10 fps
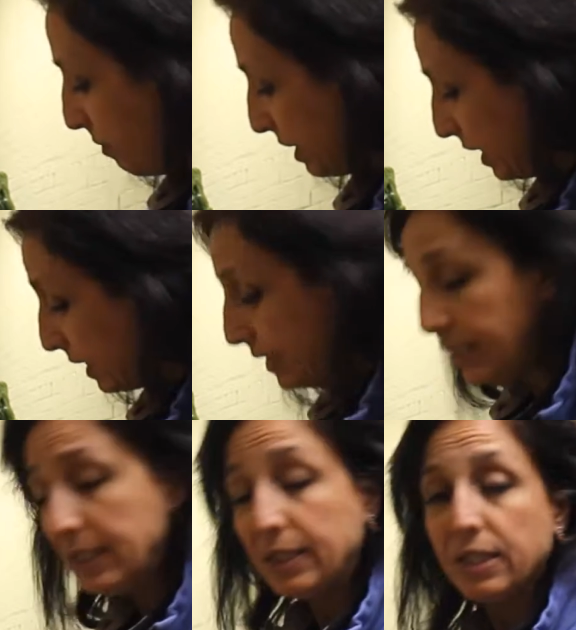But the
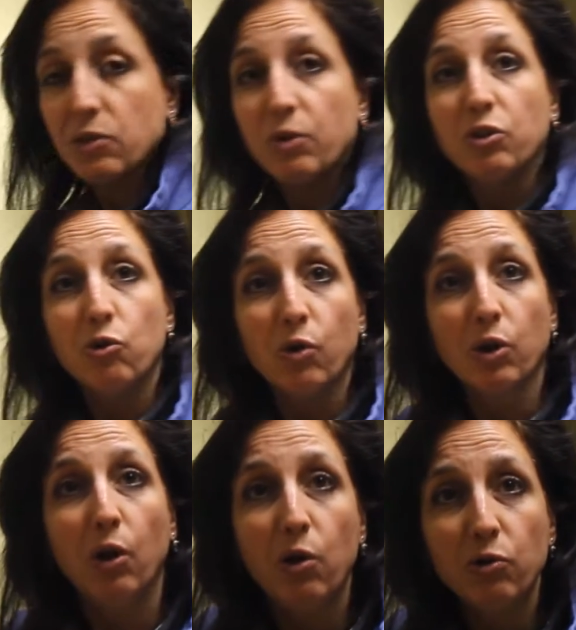idea is when the door
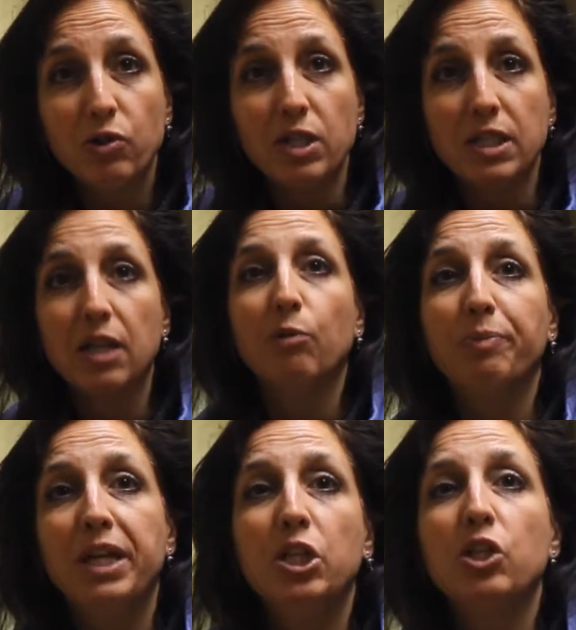closes, it'll
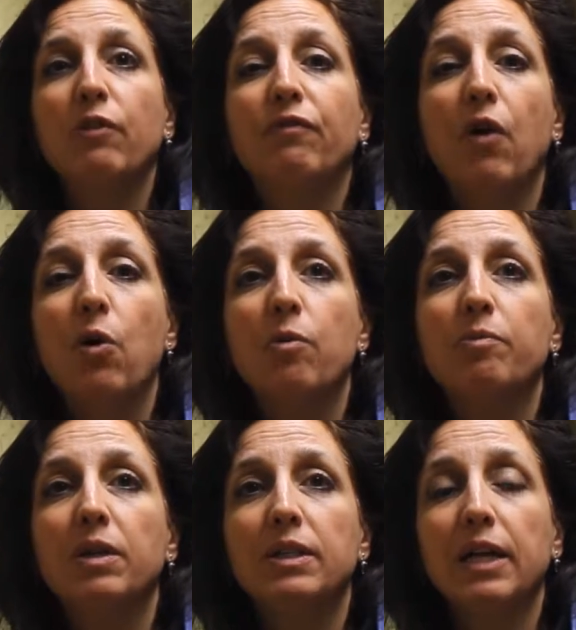pinch the
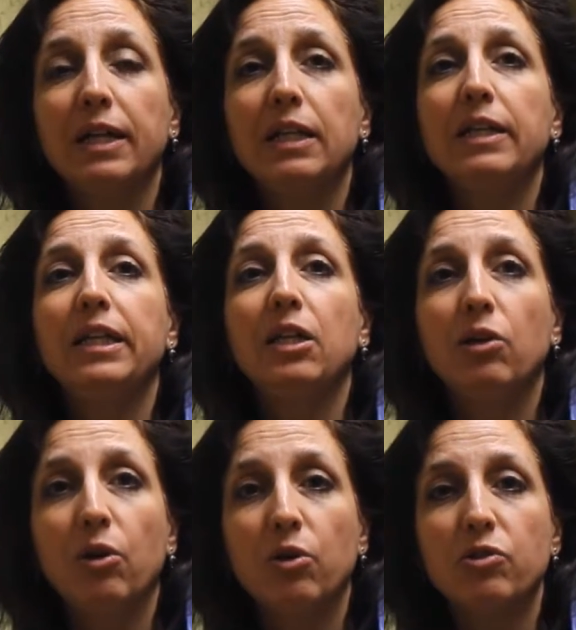foam tightly
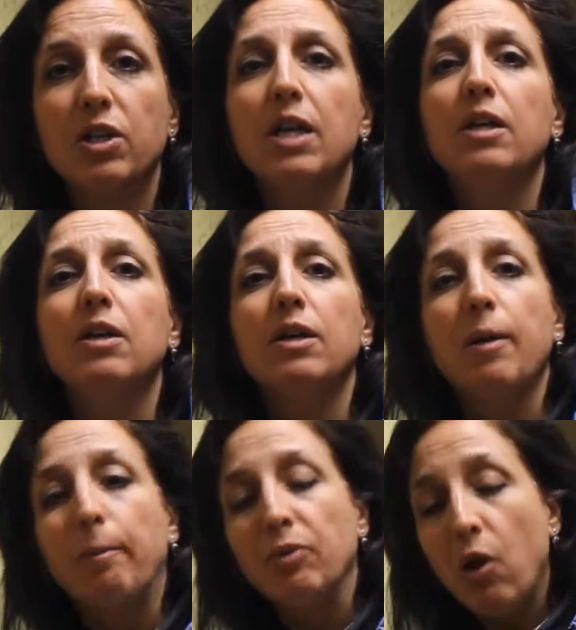closed,
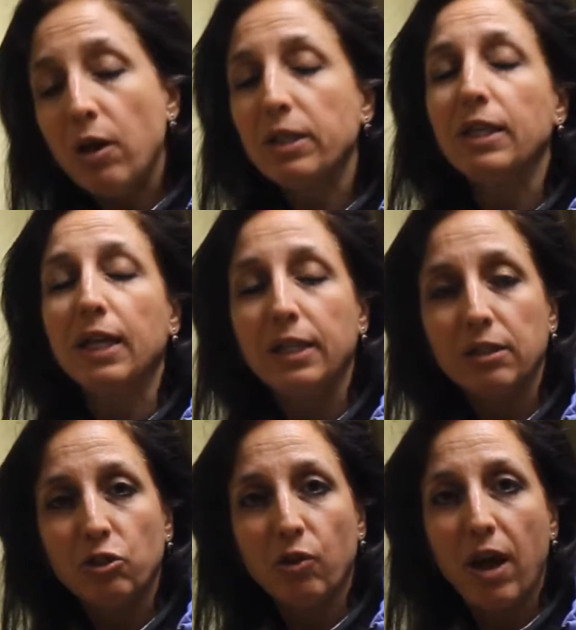blocking any of
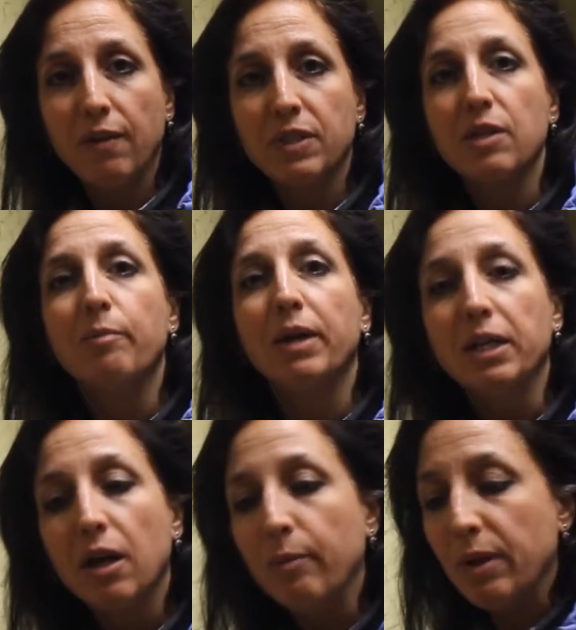the drafts that
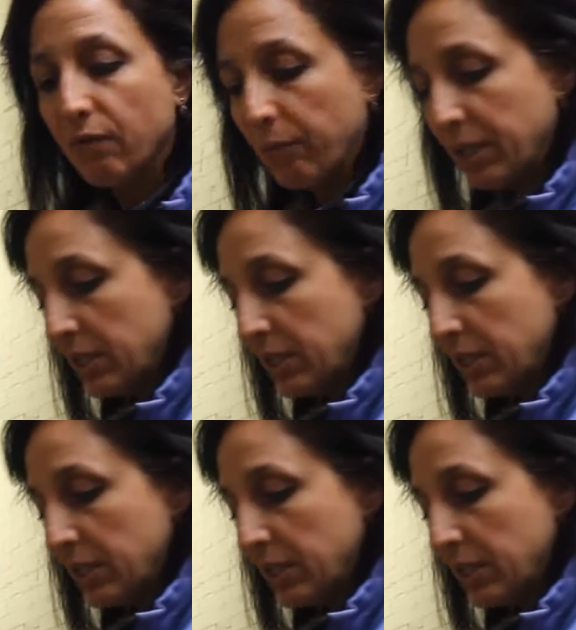might come in from the